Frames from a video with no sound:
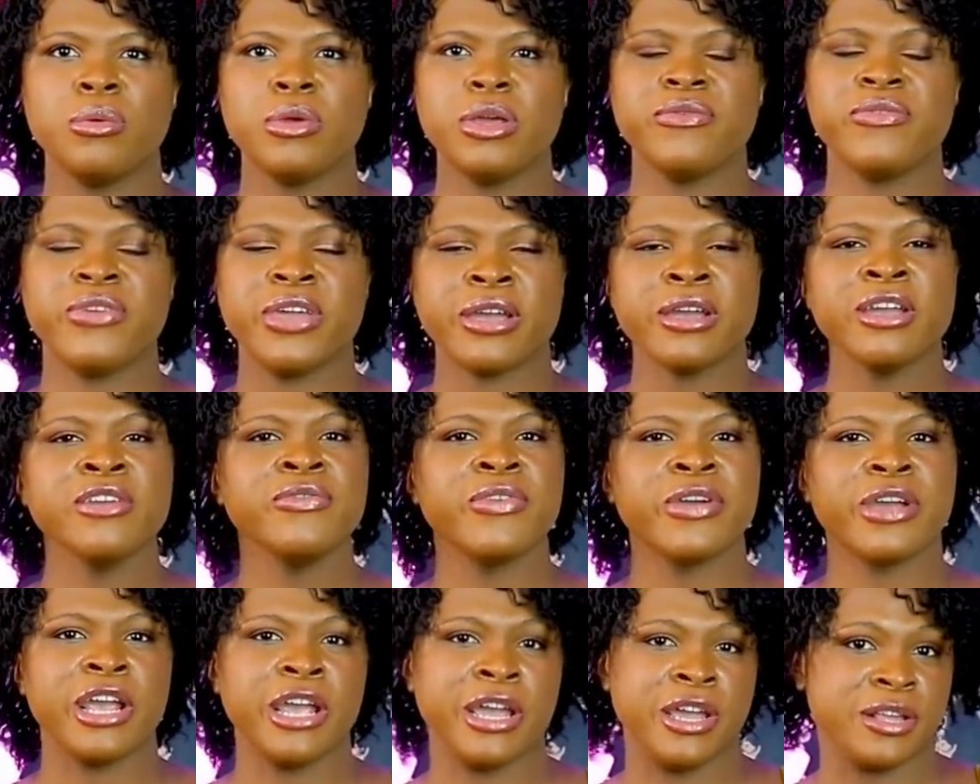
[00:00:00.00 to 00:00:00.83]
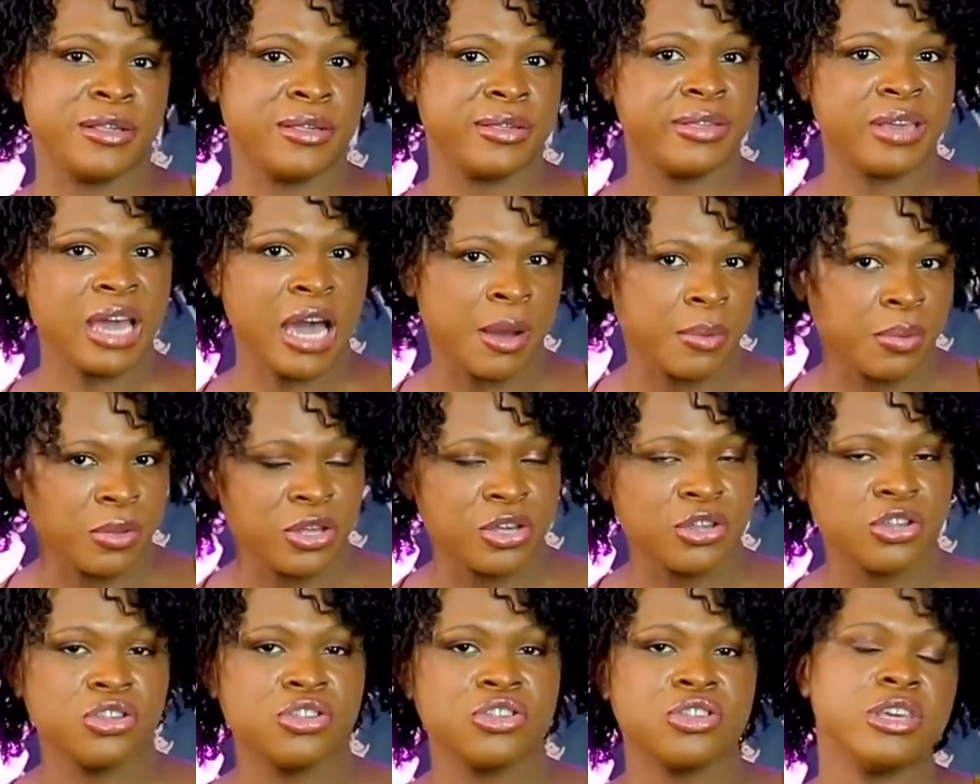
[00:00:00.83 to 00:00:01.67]
very, very
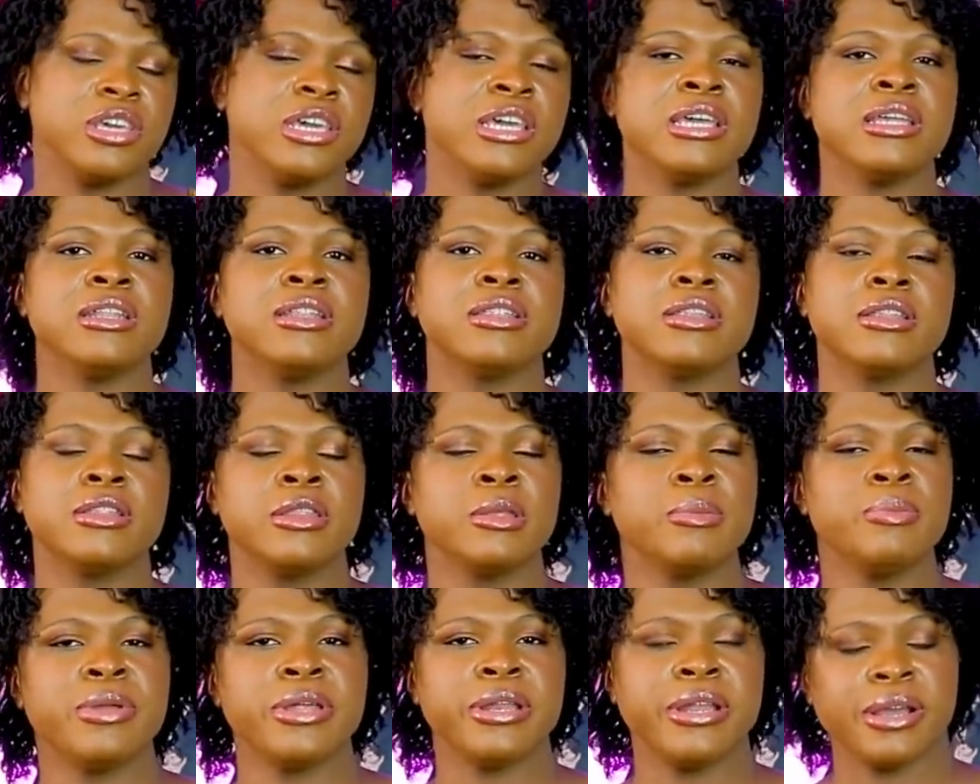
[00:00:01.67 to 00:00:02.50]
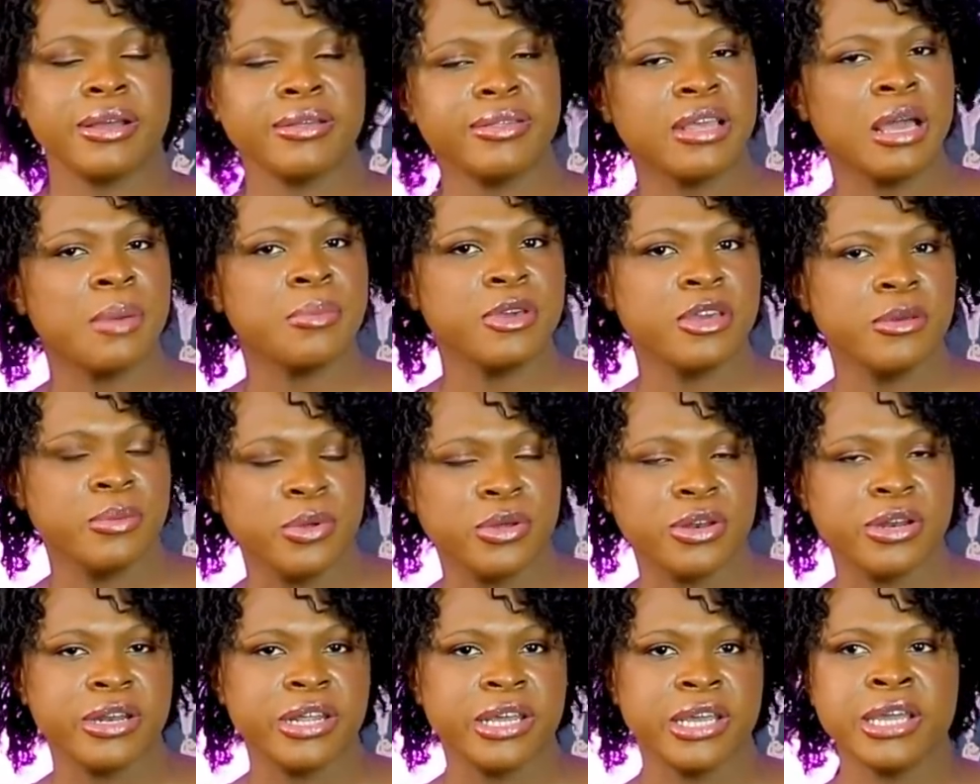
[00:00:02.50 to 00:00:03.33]
established in the BDSM
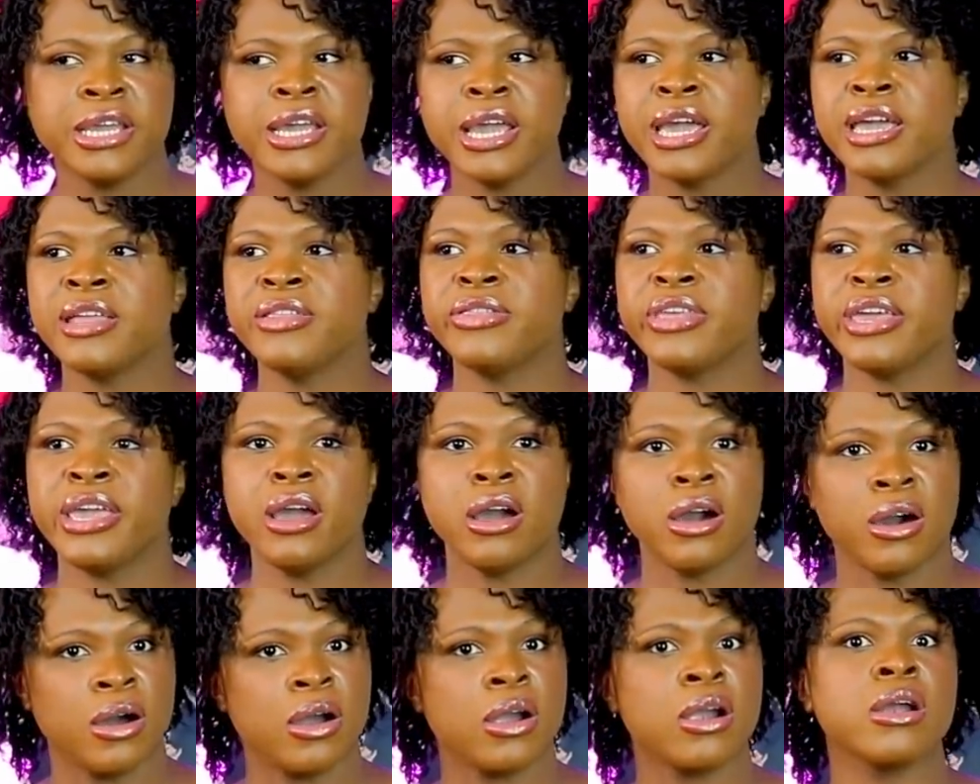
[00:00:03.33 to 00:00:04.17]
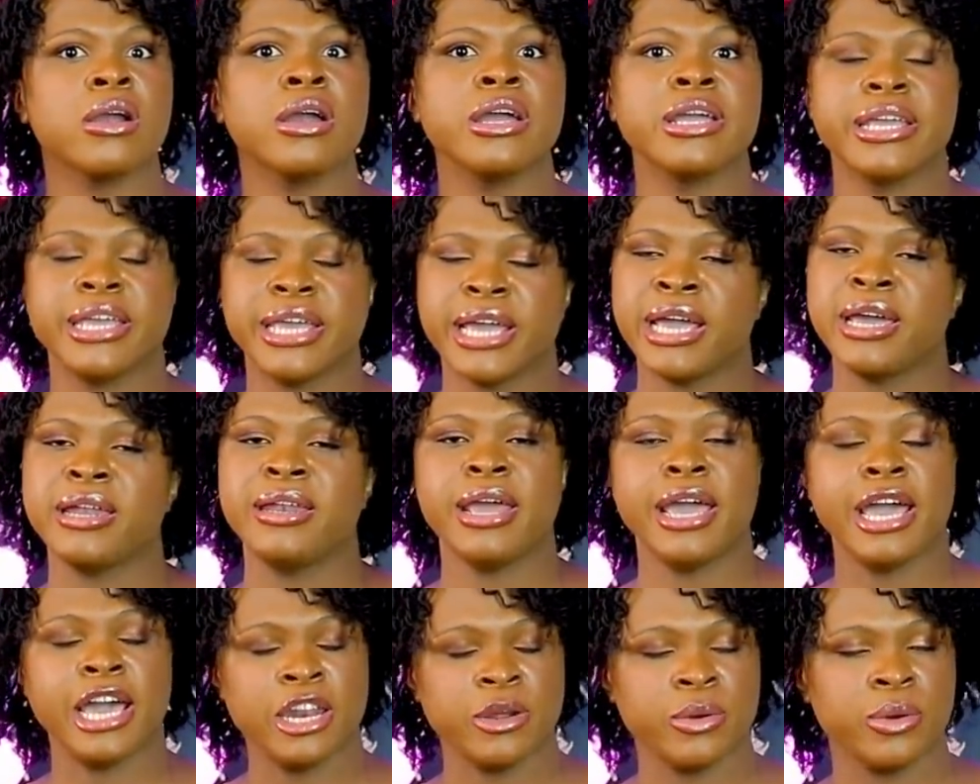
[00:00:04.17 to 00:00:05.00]
community, and they are, again,
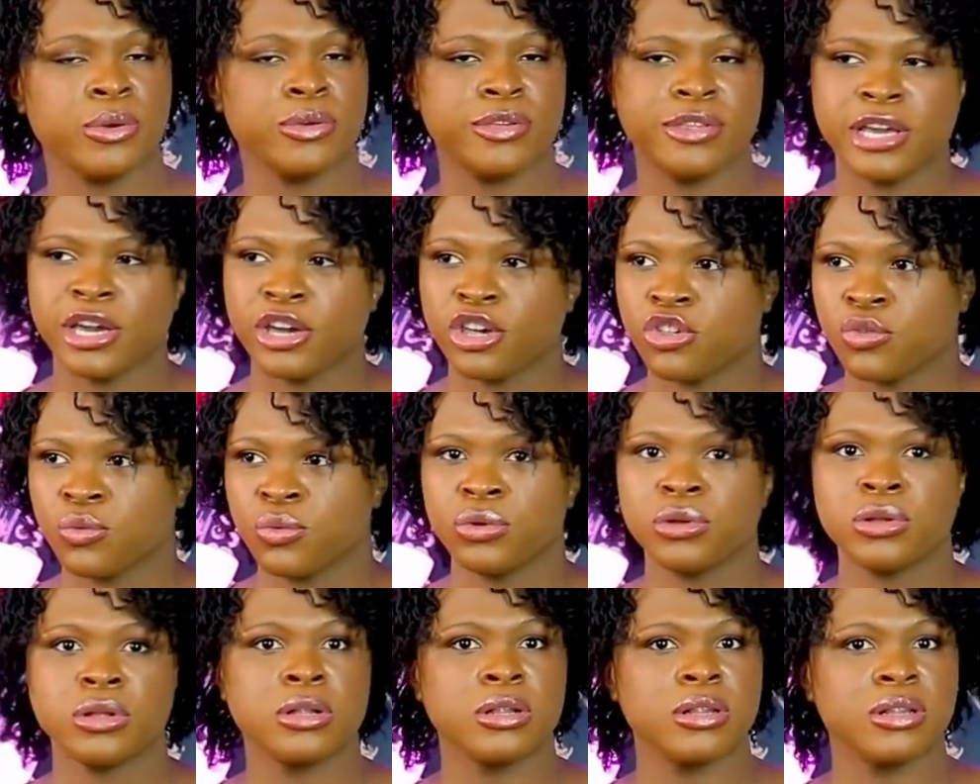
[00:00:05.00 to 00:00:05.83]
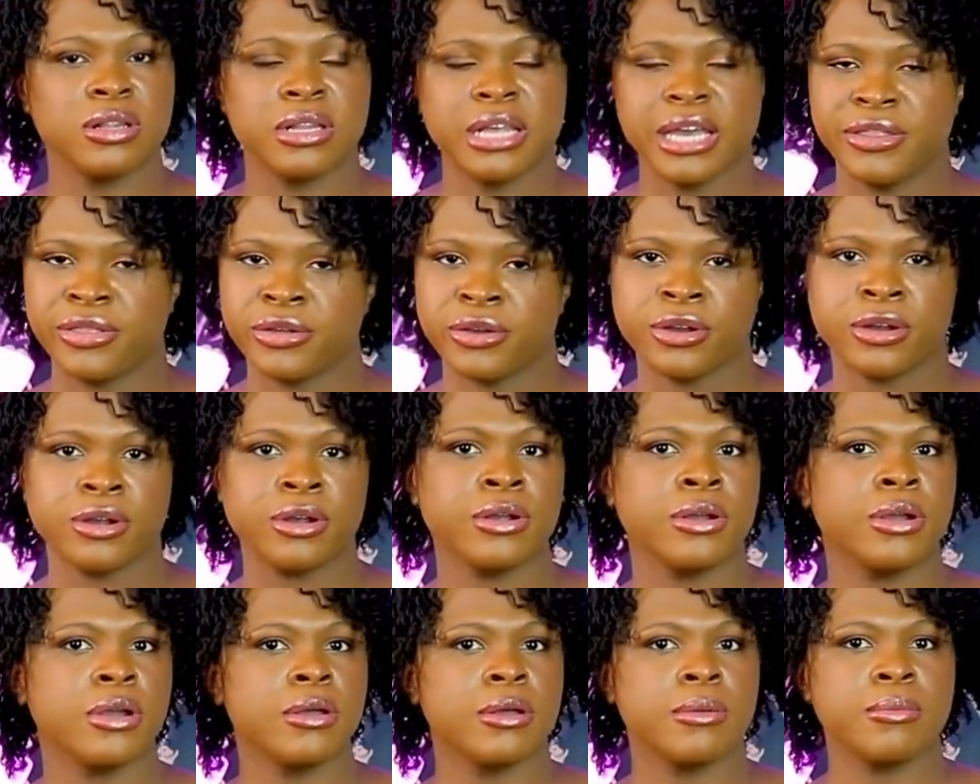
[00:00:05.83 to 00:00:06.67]
heterosexual
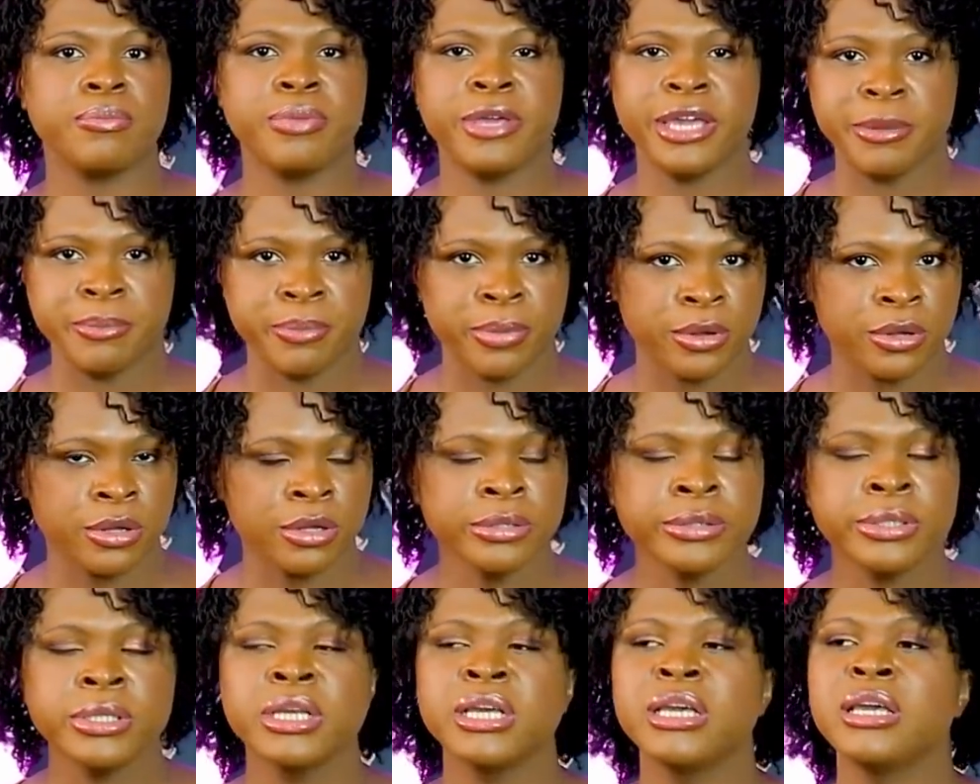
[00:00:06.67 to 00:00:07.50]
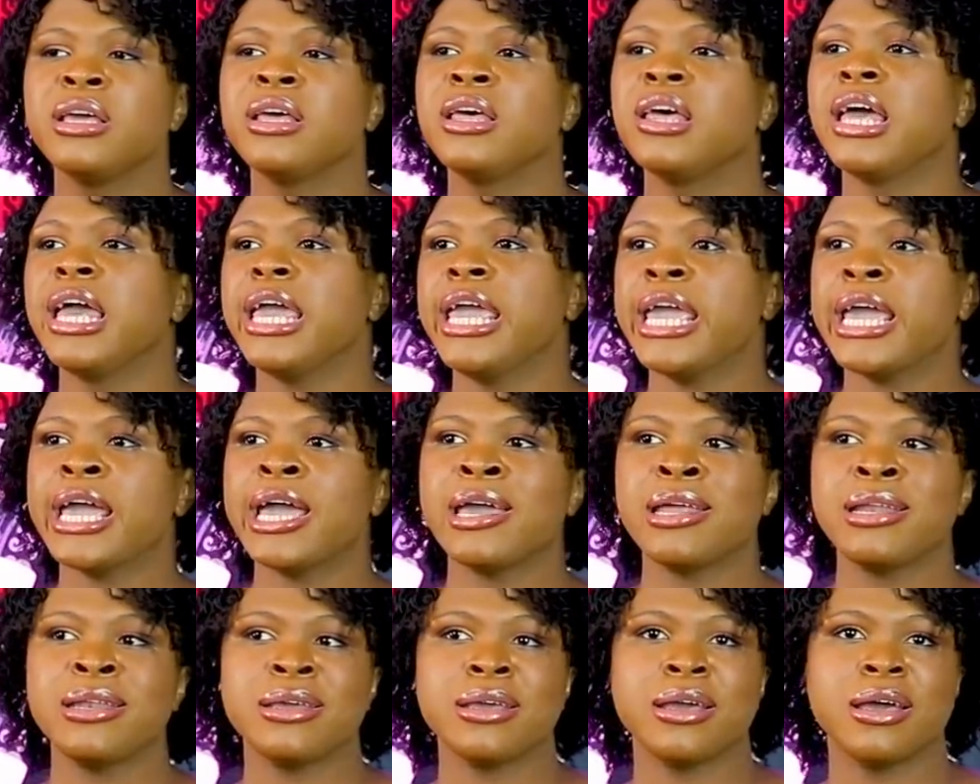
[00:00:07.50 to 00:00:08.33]
leather people.
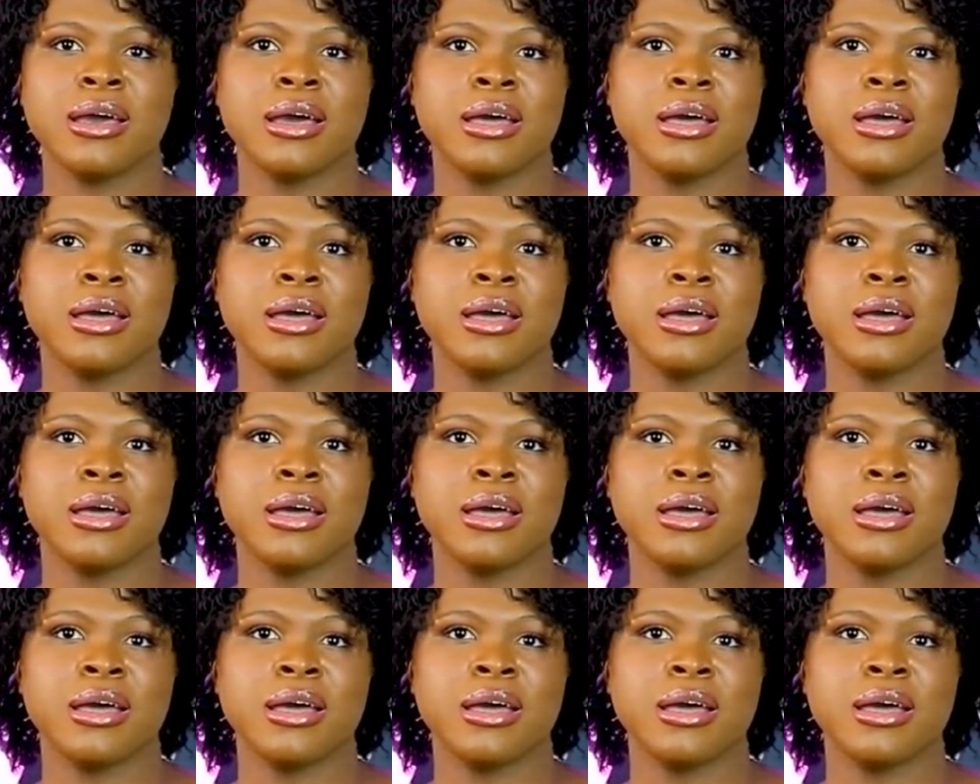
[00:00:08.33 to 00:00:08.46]
And,